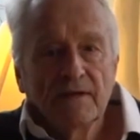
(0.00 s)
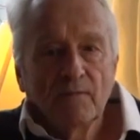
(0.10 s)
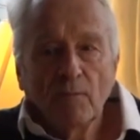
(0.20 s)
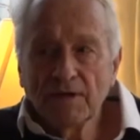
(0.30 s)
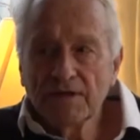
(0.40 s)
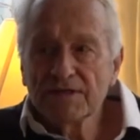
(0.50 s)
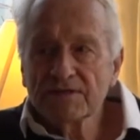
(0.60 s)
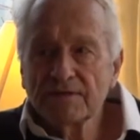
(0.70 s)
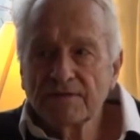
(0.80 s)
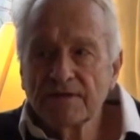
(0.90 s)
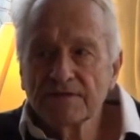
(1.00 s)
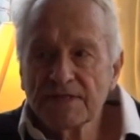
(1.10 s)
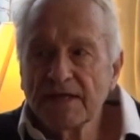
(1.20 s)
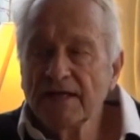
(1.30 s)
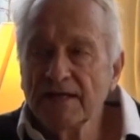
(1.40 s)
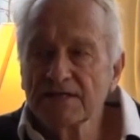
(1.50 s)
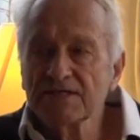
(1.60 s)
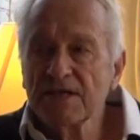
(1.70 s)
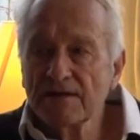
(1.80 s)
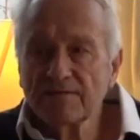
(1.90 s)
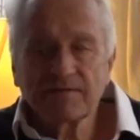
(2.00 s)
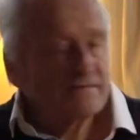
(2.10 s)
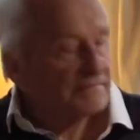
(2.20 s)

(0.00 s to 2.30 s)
What is the thing in itself?